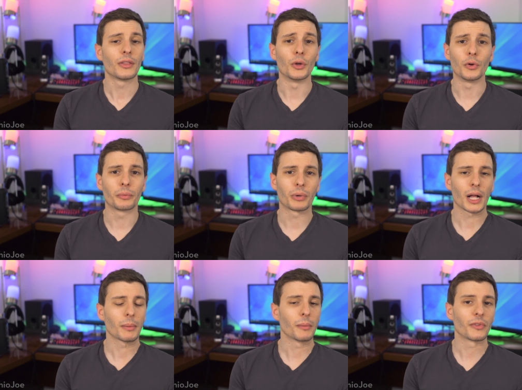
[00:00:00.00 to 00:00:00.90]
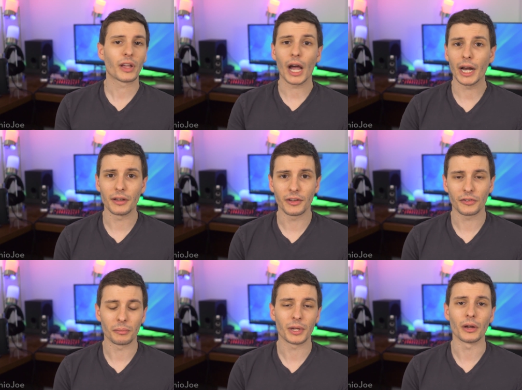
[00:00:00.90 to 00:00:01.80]
those problems kind of
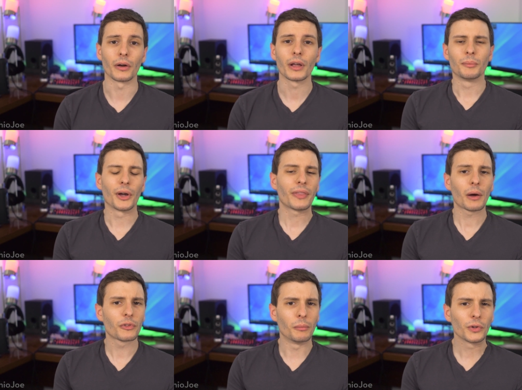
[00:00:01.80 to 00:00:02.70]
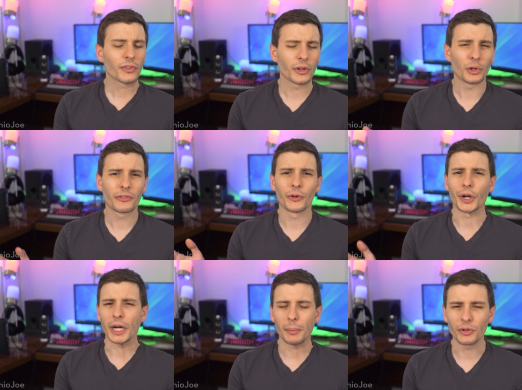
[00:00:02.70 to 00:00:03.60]
disappeared. But that was mostly only for a
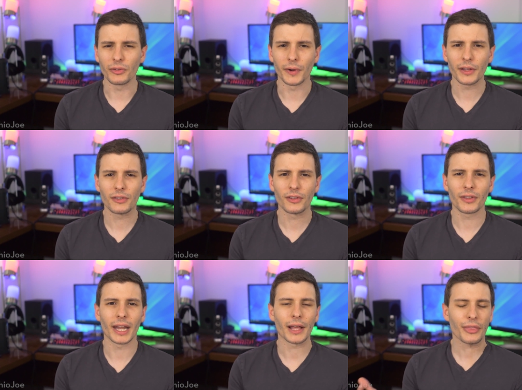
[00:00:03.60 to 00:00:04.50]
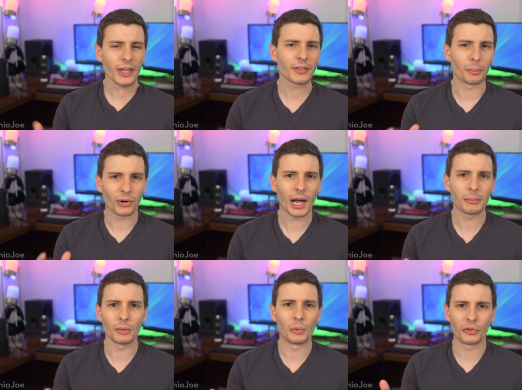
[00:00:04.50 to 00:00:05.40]
couple devices, and I think the
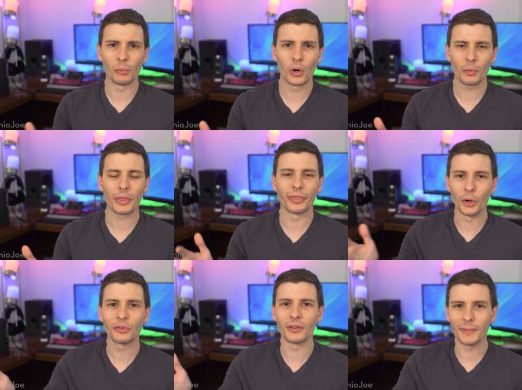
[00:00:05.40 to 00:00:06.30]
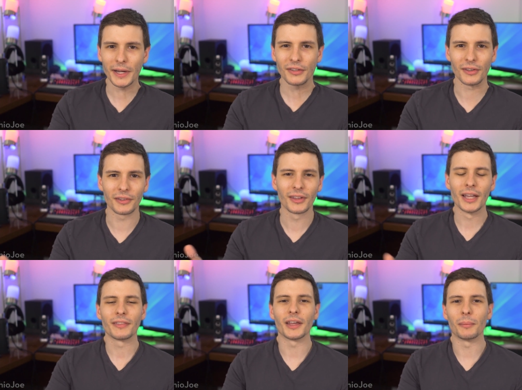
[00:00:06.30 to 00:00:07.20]
problem was more with those devices
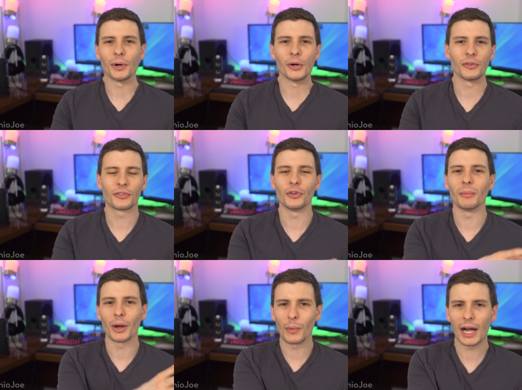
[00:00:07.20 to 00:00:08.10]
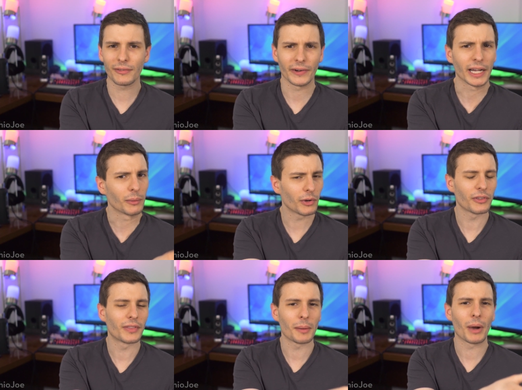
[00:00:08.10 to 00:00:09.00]
than opposed to my Wi-Fi. It
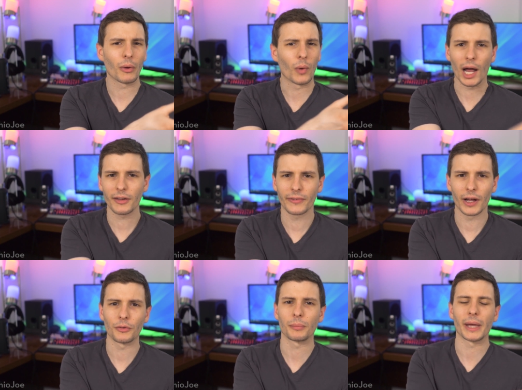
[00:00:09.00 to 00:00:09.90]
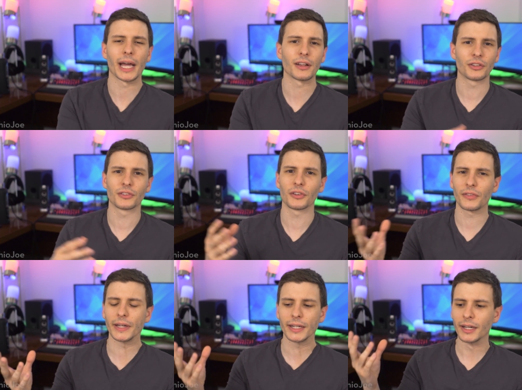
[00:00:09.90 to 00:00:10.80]
wasn't that my Wi-Fi was bad, it's
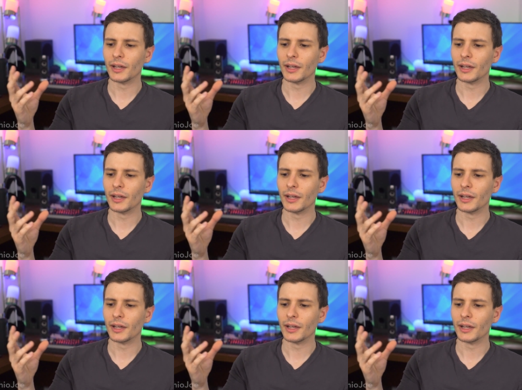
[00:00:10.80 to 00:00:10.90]
just that